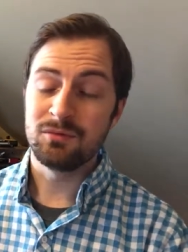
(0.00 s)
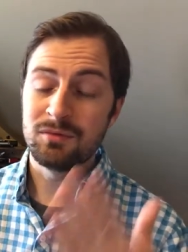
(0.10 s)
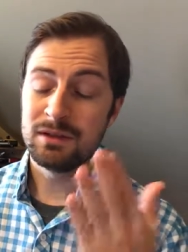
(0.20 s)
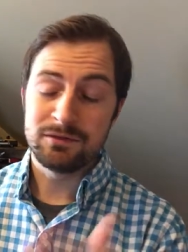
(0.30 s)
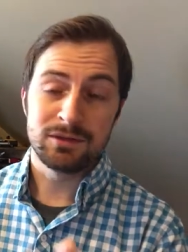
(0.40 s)

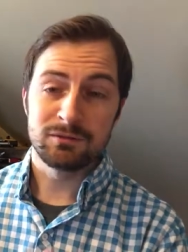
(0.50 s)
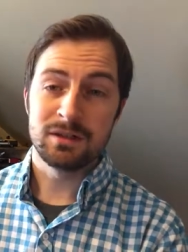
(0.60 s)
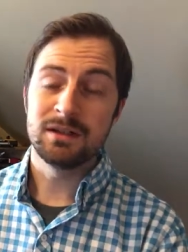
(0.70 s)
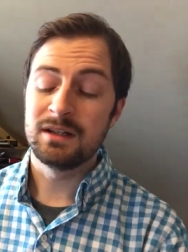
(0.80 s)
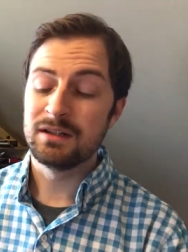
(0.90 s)
You love to
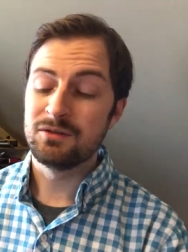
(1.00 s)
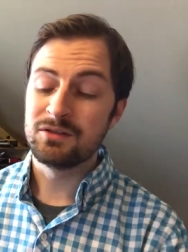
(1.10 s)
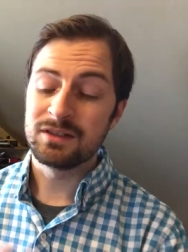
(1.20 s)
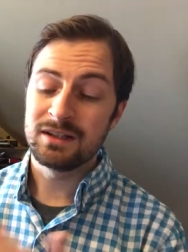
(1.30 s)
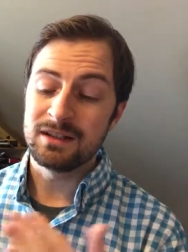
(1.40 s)
run, and you
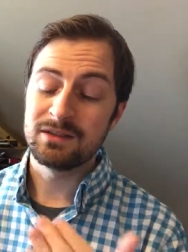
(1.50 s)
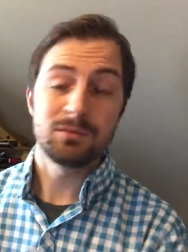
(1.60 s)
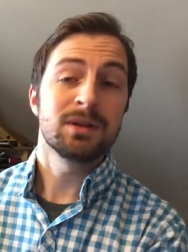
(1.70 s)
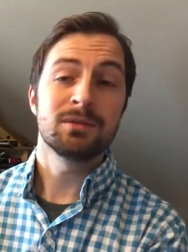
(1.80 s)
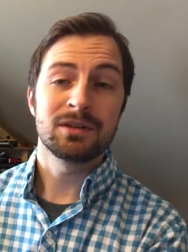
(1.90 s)
decide that's
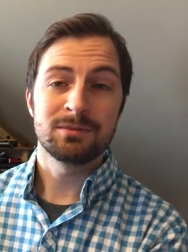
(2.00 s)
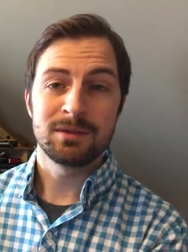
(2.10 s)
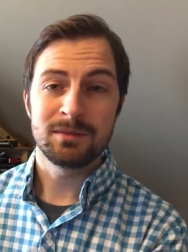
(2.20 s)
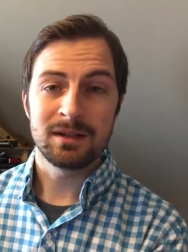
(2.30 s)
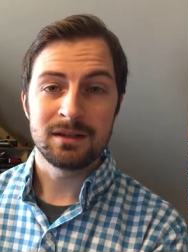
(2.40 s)
the way I want to
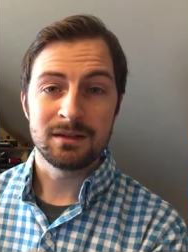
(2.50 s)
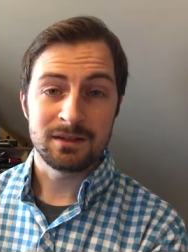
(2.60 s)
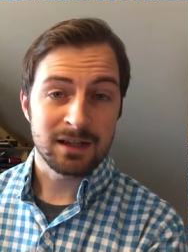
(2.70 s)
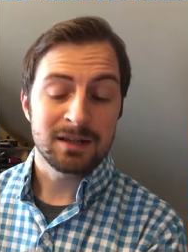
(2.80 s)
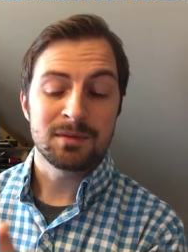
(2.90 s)
spend my like,
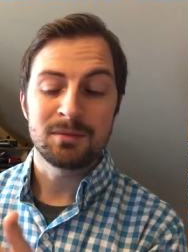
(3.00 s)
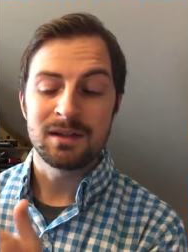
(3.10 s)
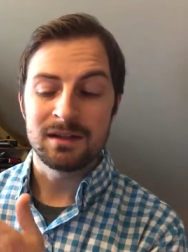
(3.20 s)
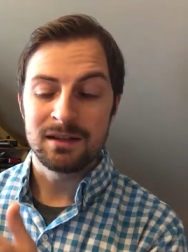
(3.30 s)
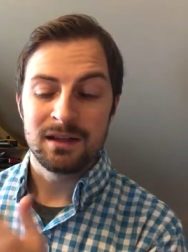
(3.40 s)
time and
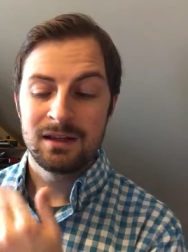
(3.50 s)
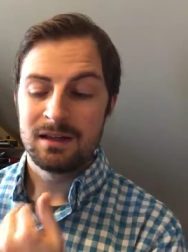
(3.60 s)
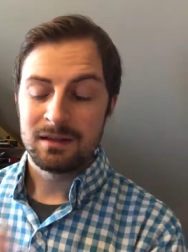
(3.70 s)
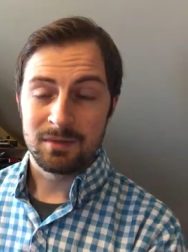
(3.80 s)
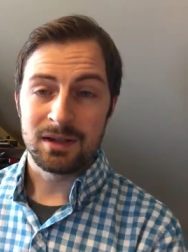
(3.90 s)
my
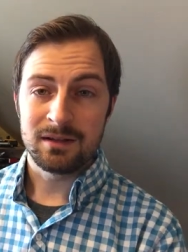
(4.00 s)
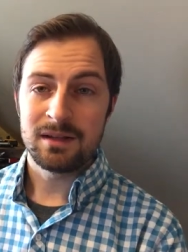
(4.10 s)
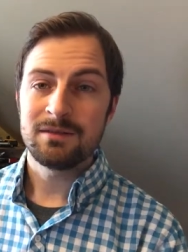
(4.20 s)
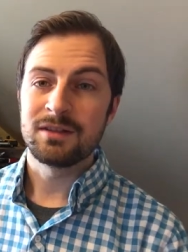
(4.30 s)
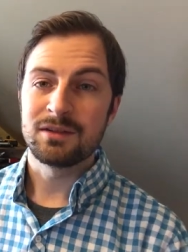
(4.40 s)
my life.